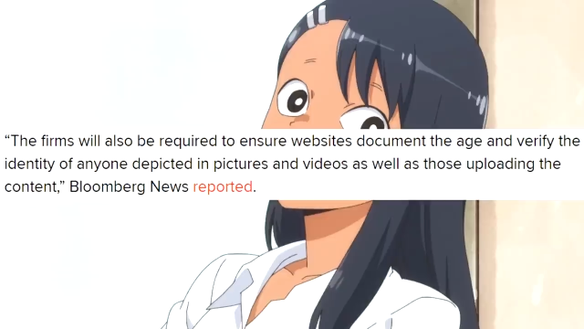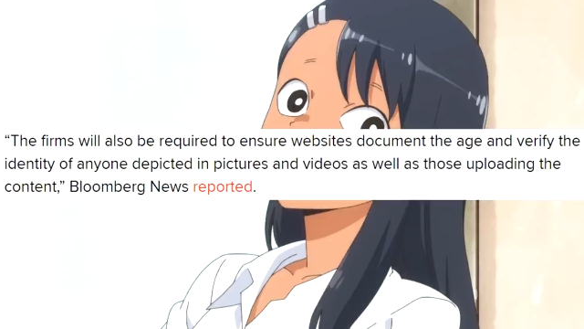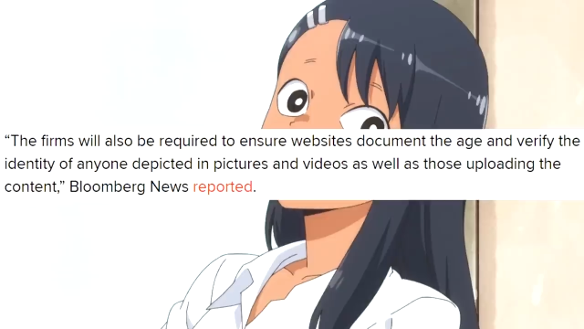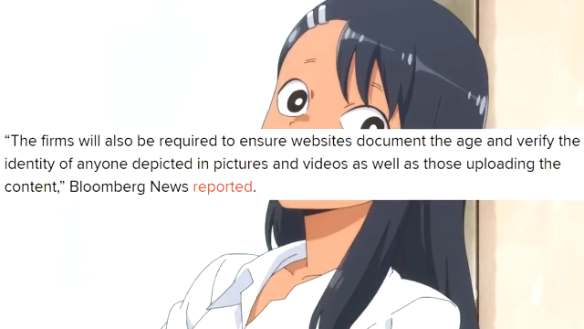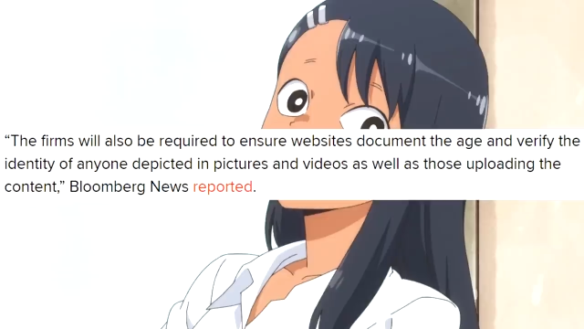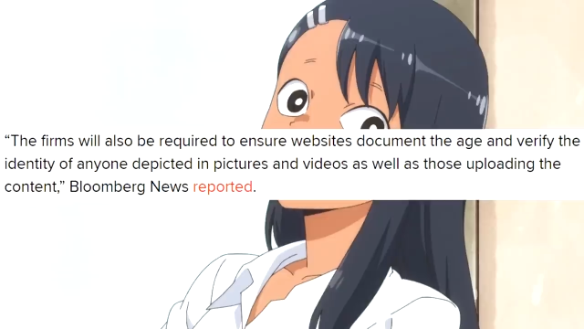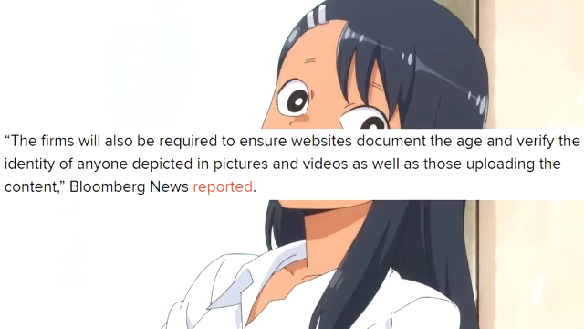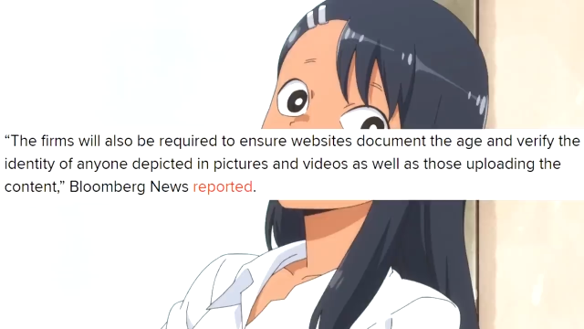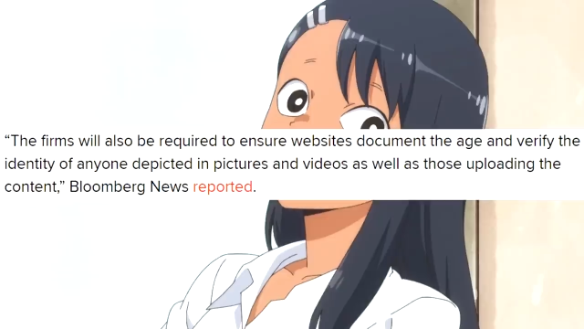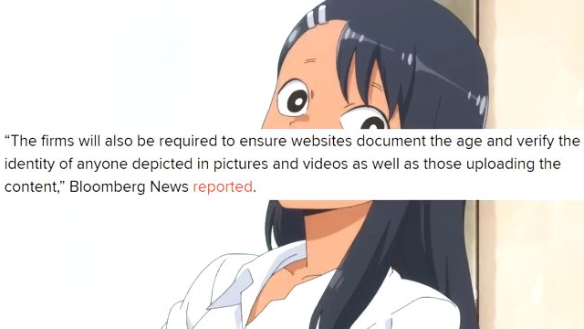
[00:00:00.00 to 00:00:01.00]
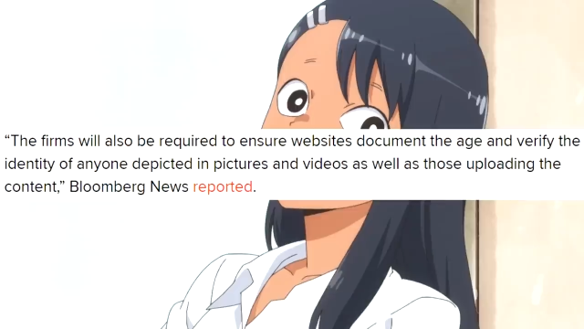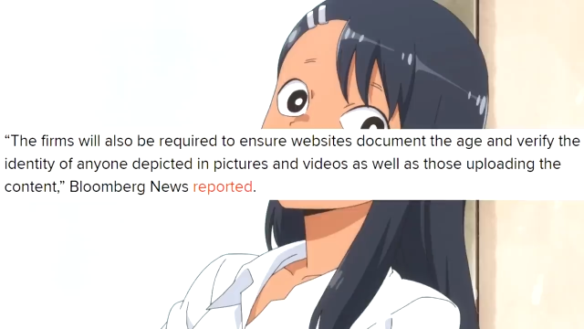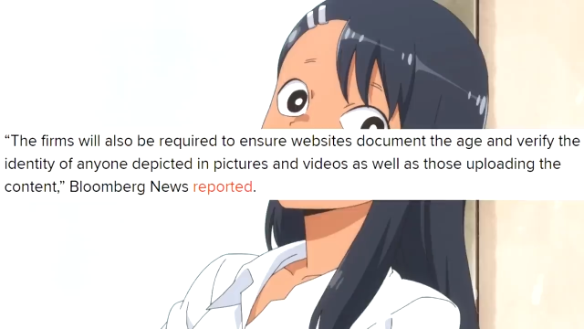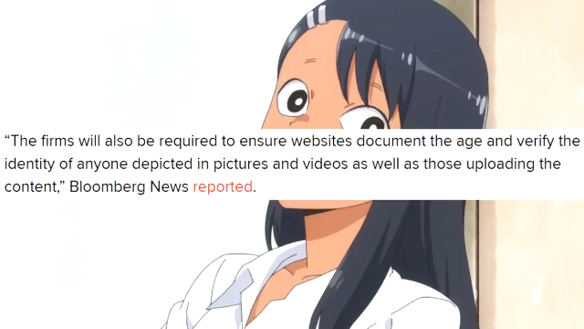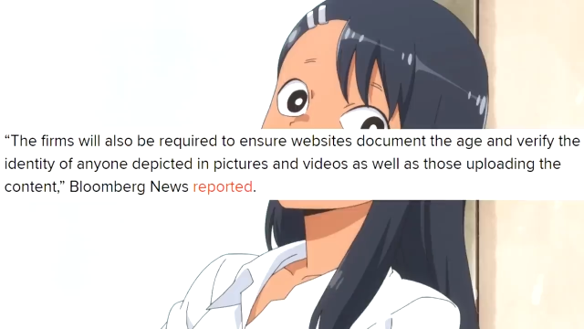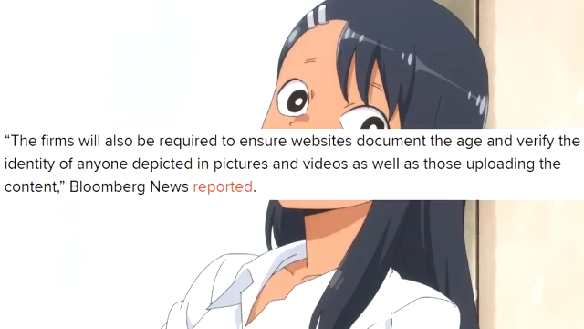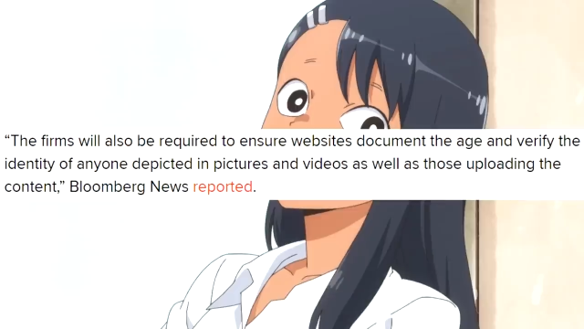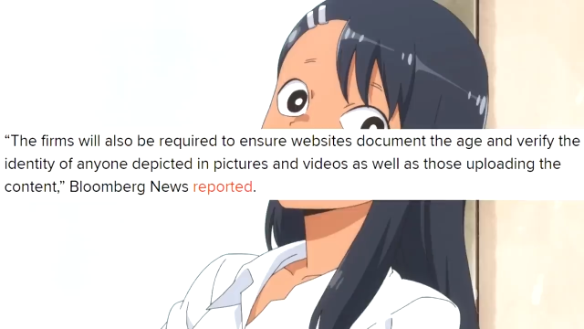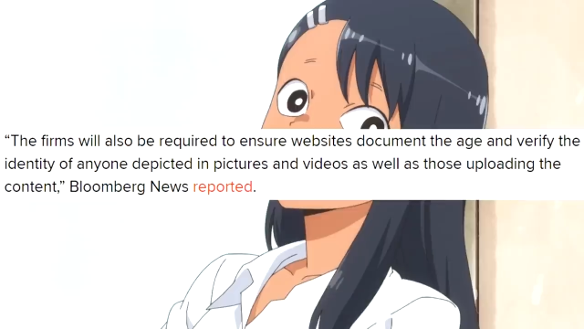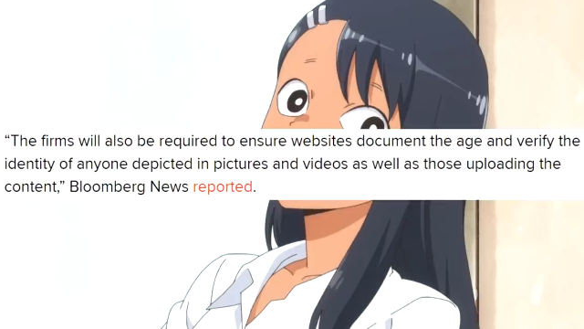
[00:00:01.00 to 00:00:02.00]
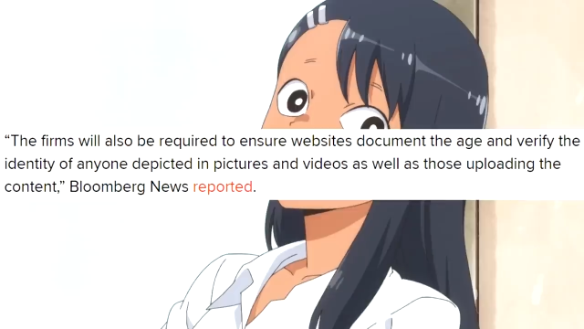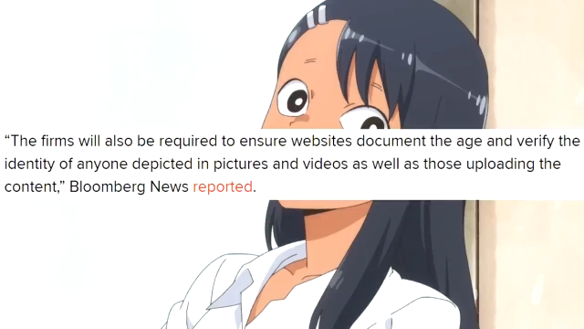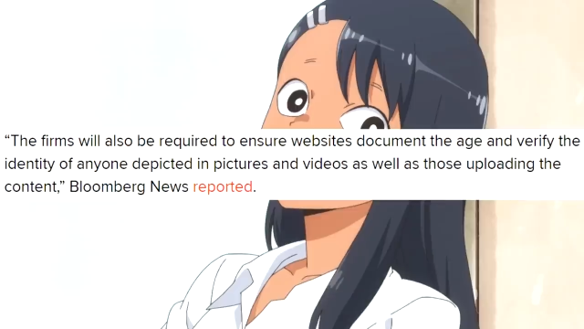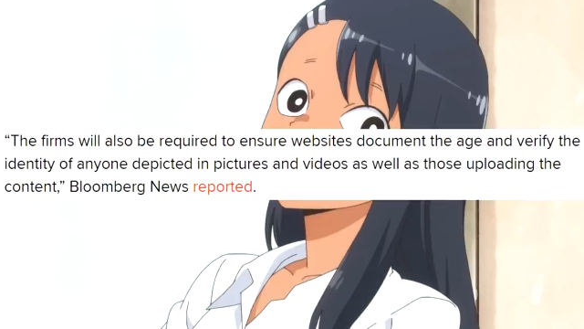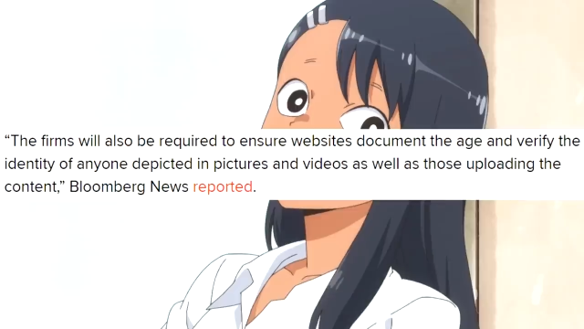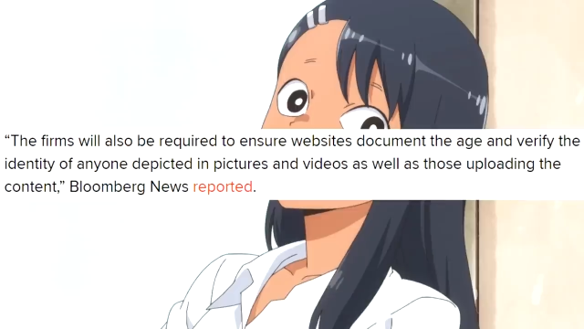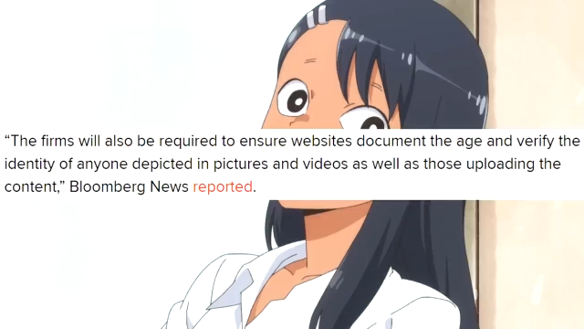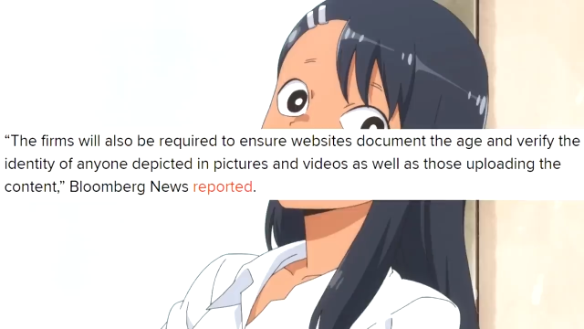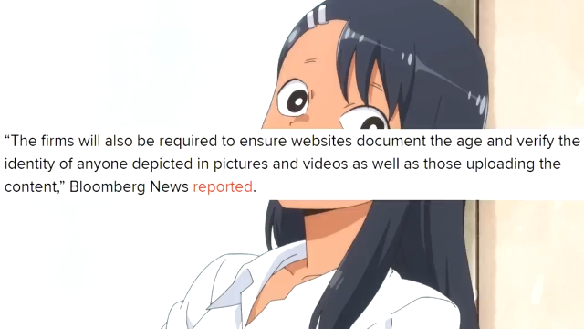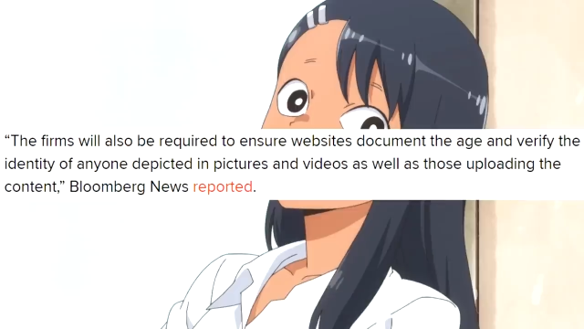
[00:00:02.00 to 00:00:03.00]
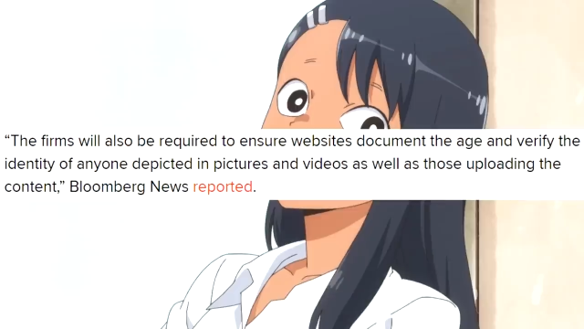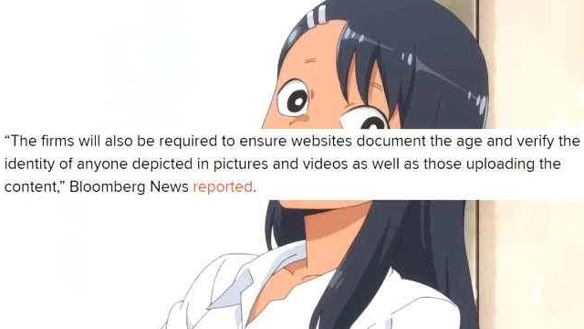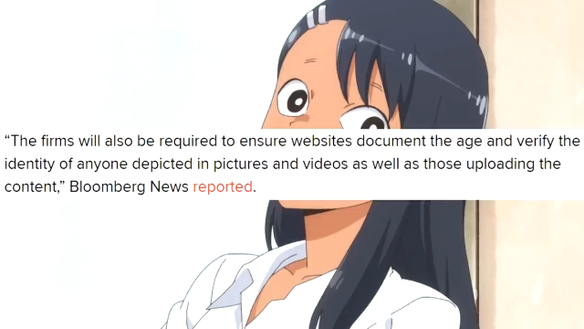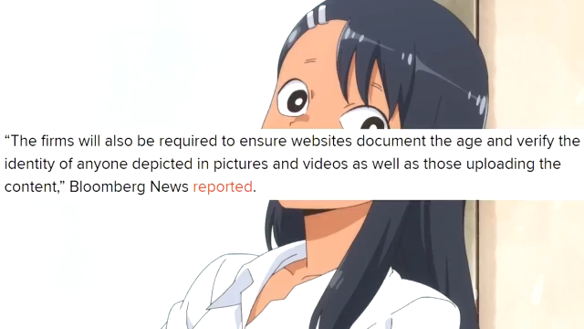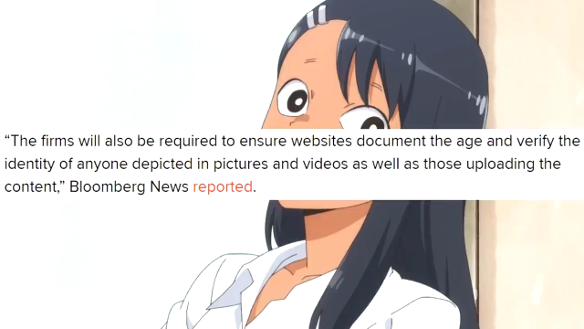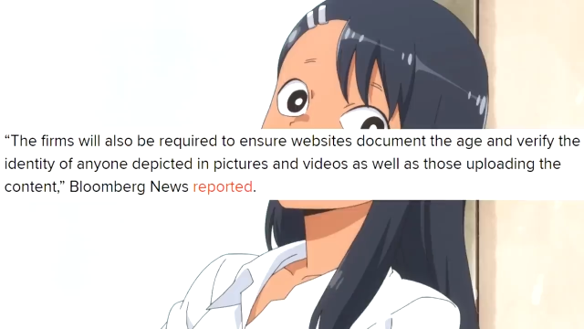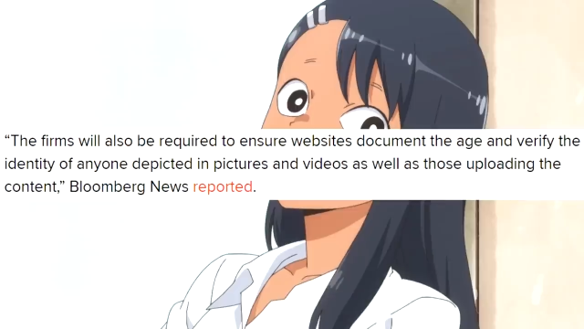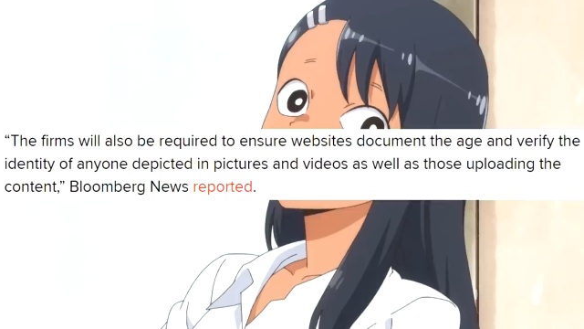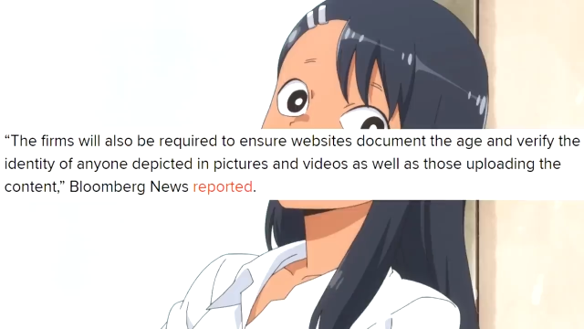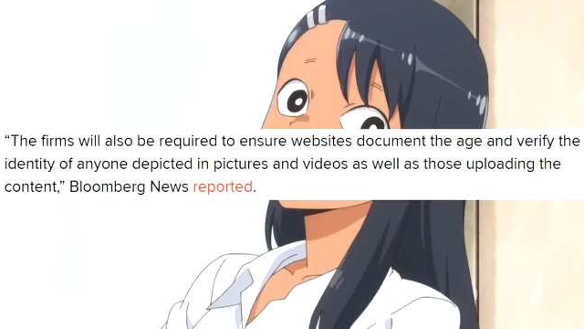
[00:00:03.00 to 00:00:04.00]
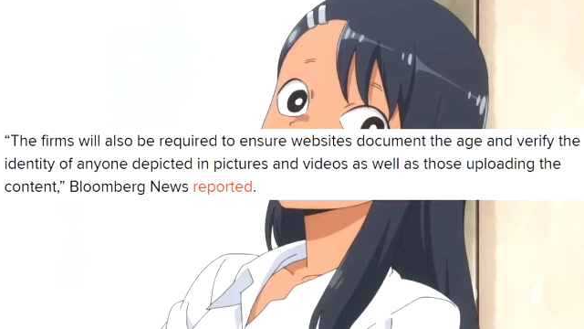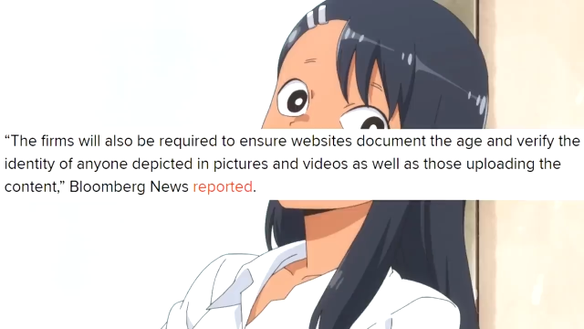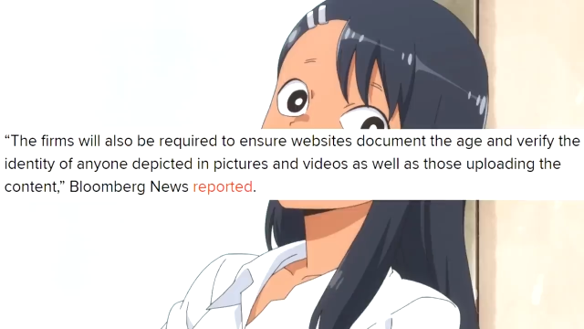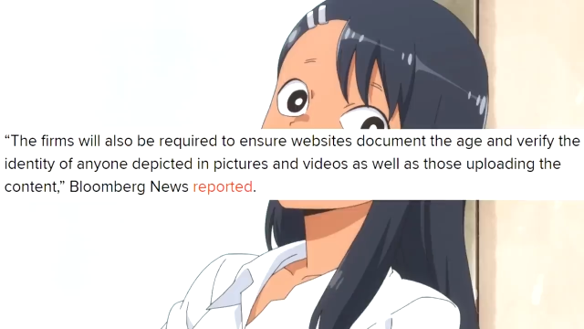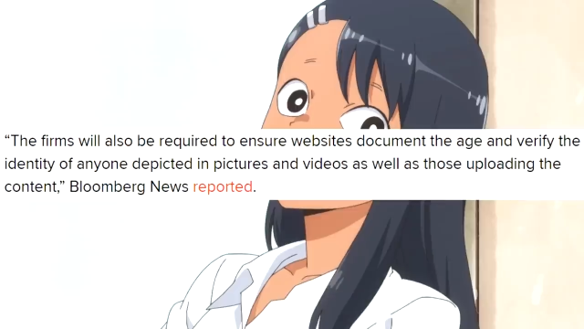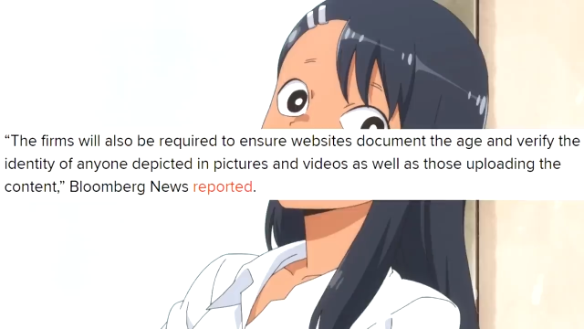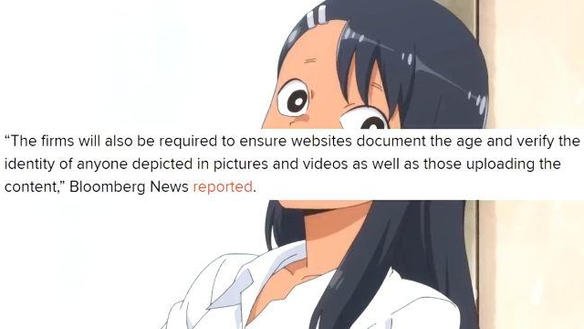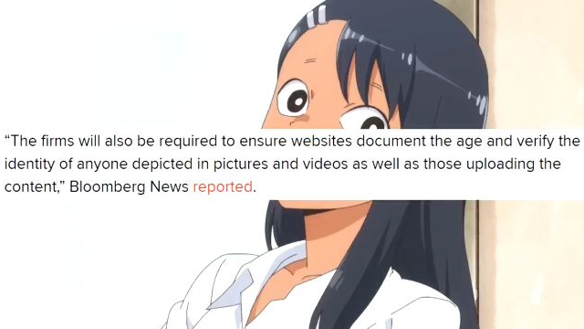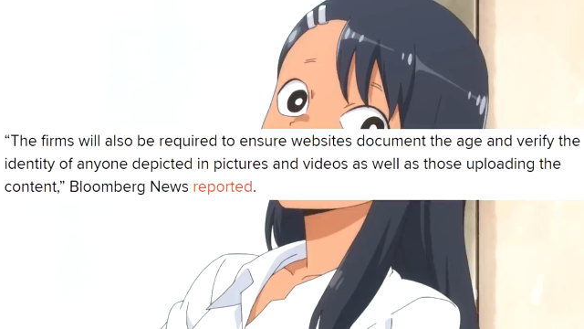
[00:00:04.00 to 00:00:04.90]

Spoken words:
[unreadable: no face in view]